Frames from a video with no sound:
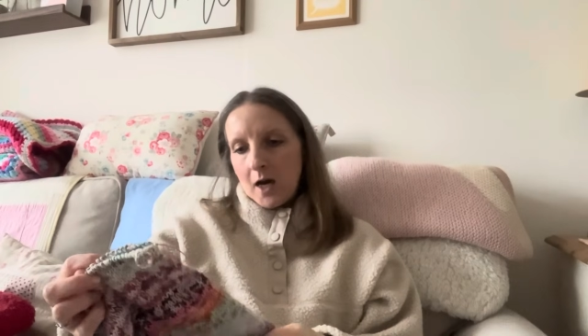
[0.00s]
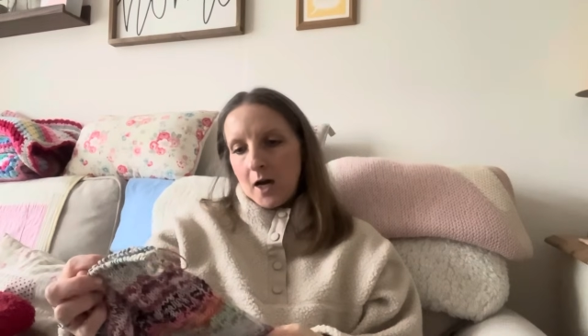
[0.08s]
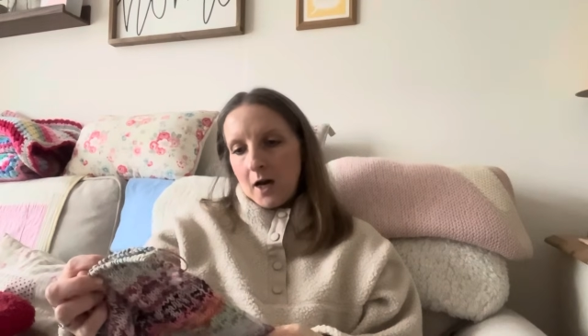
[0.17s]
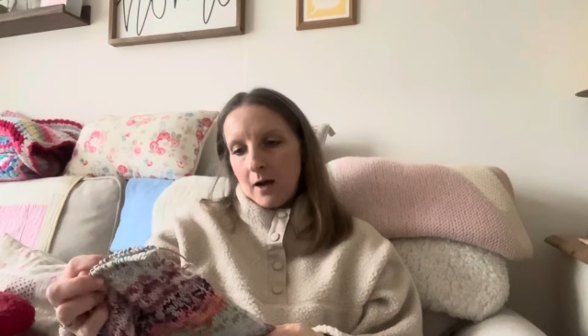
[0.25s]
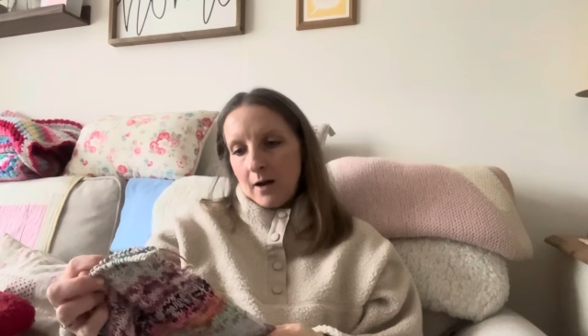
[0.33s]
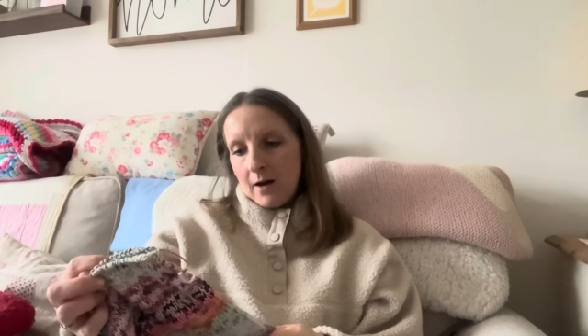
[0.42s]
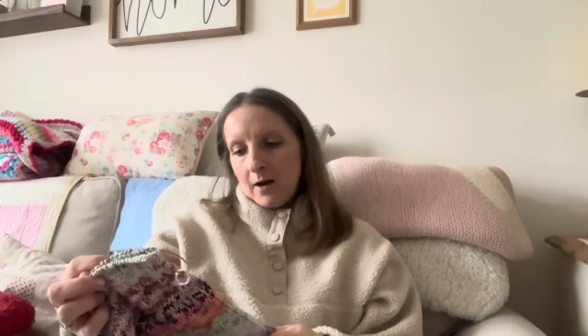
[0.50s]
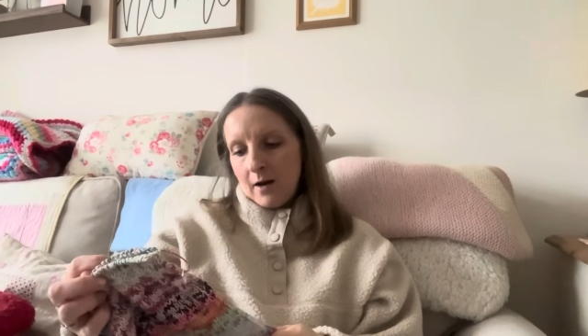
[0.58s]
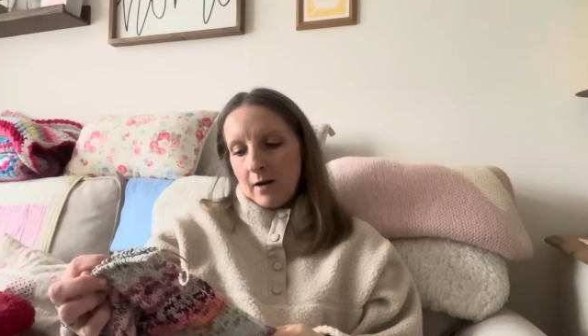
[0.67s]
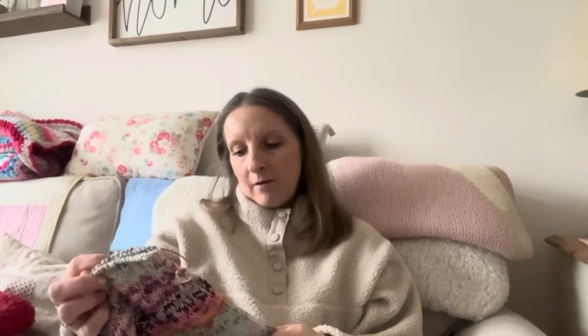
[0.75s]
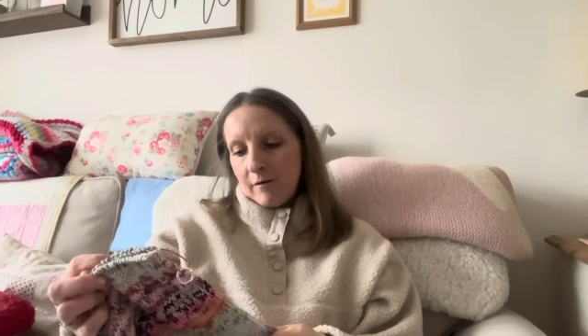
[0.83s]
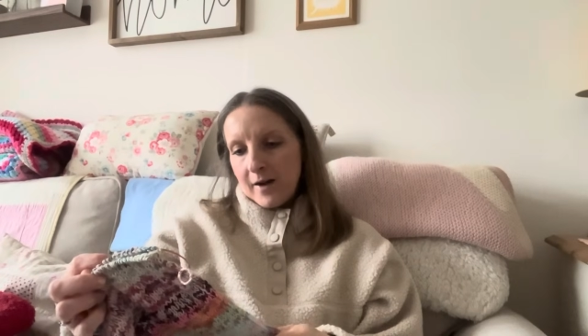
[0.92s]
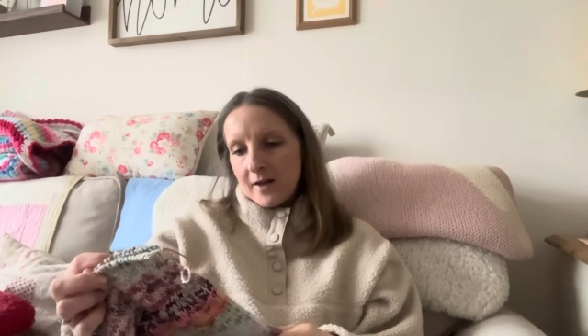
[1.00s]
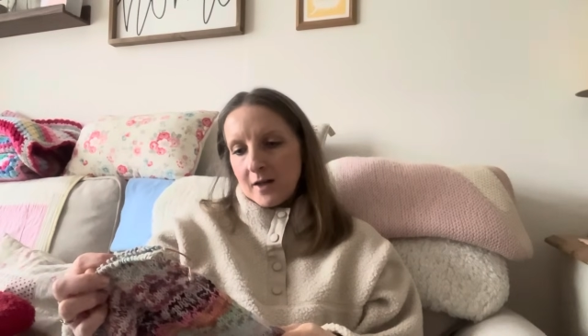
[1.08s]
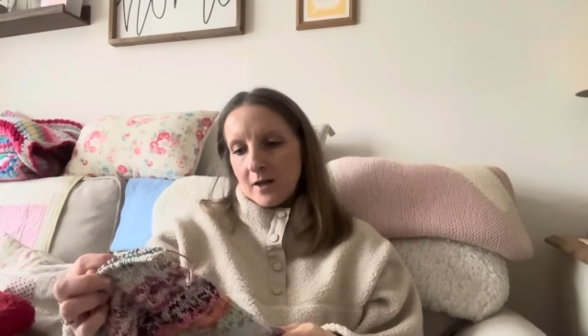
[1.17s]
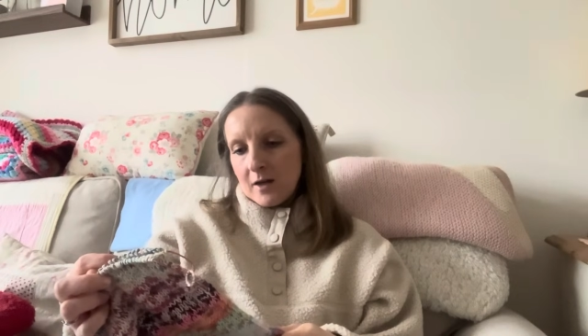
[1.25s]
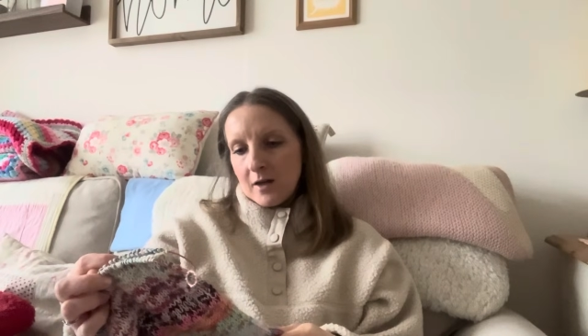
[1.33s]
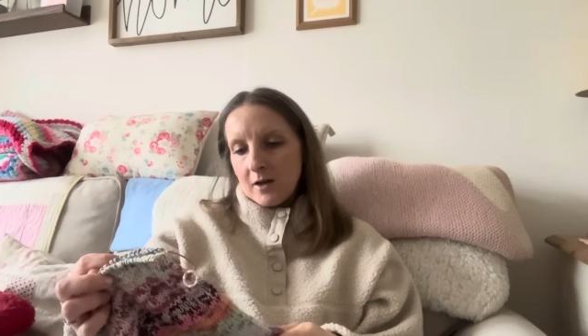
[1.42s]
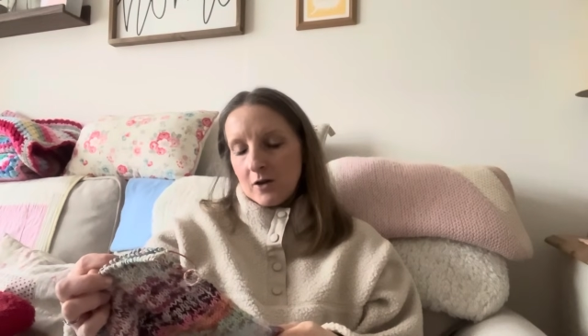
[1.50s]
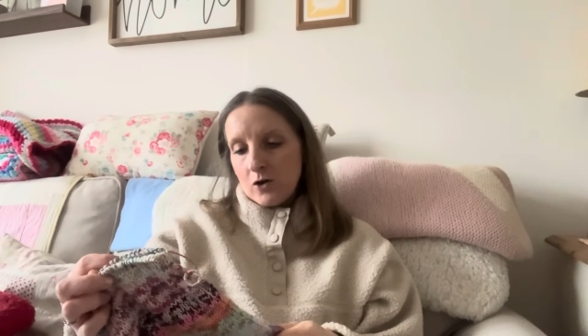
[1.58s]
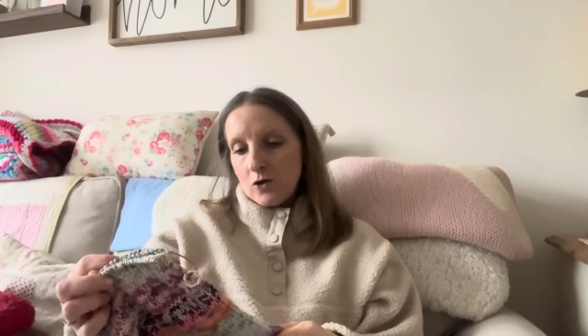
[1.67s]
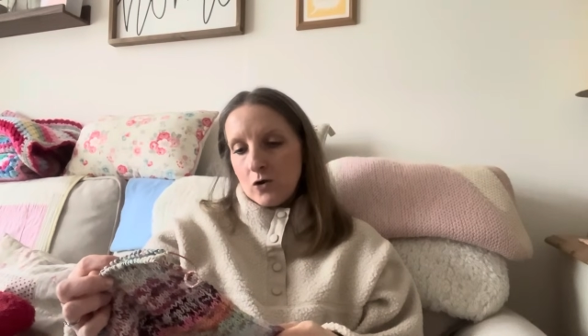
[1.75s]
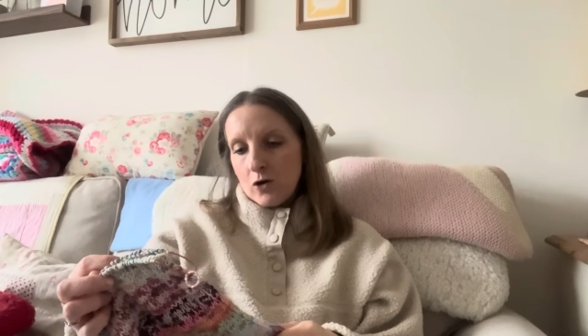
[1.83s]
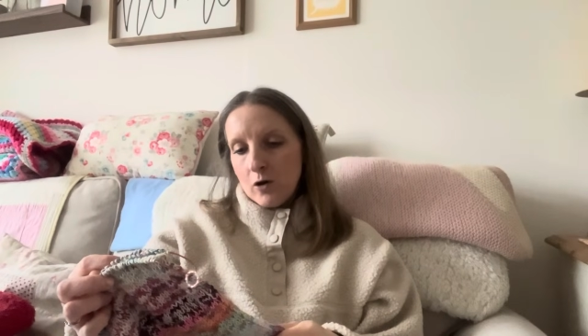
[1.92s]
finding
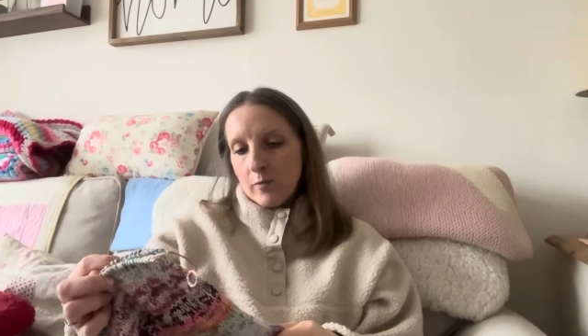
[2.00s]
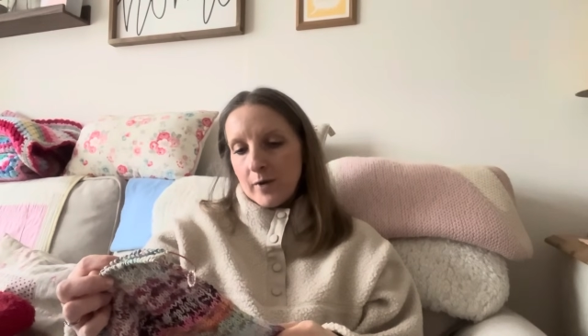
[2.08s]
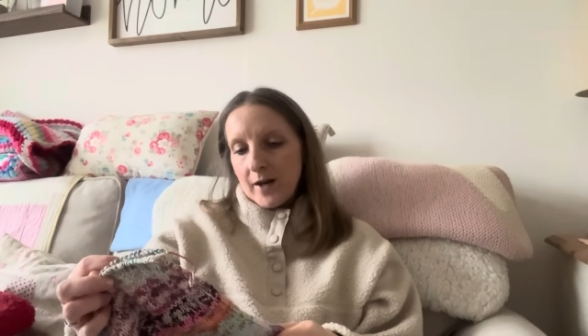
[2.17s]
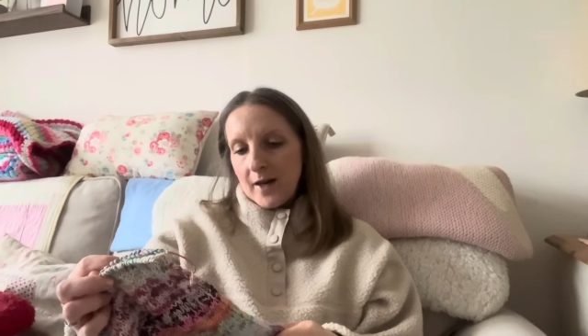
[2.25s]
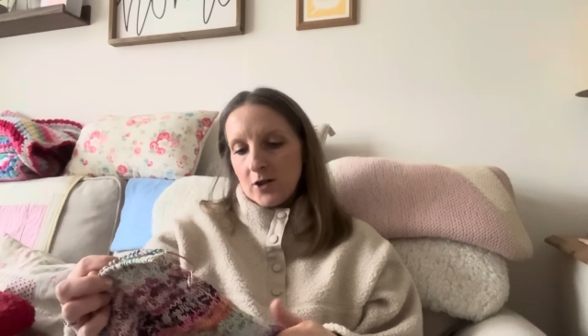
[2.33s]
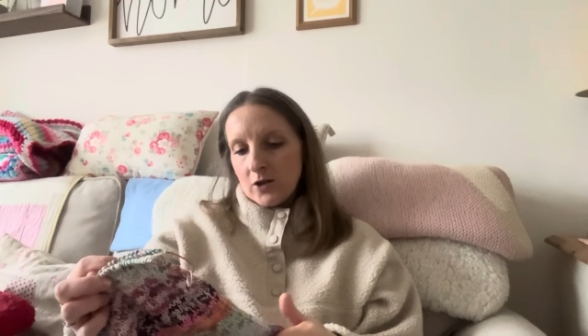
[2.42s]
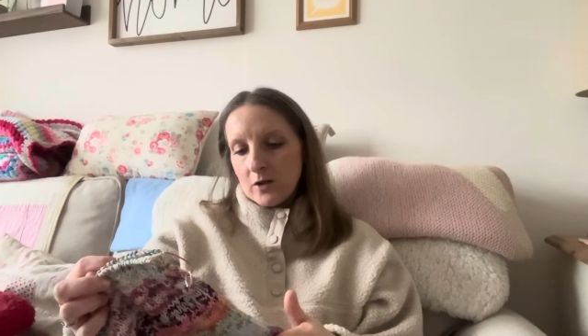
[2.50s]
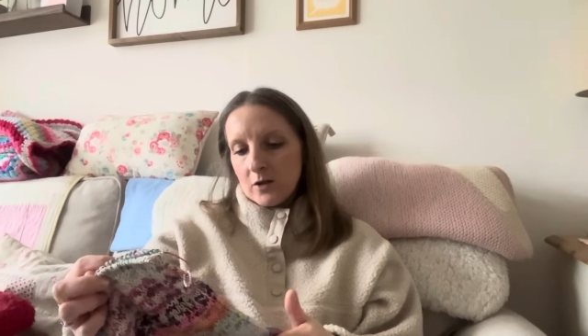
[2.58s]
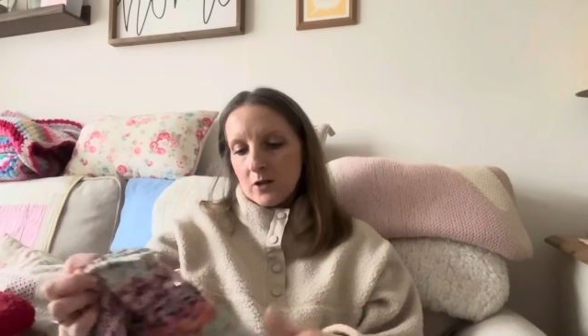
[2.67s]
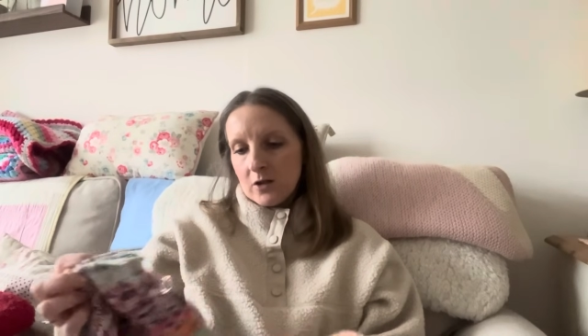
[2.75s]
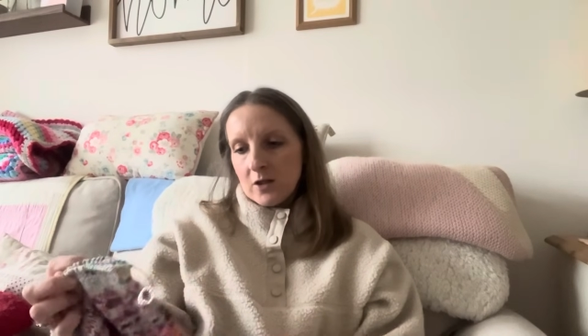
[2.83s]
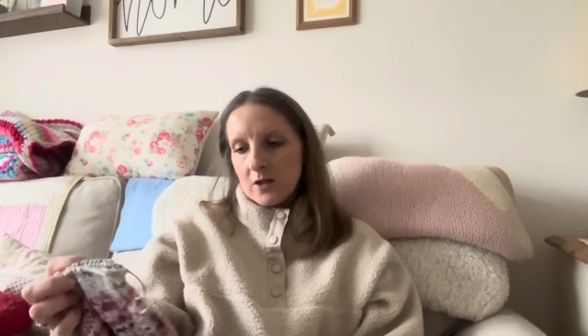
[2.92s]
new combinations,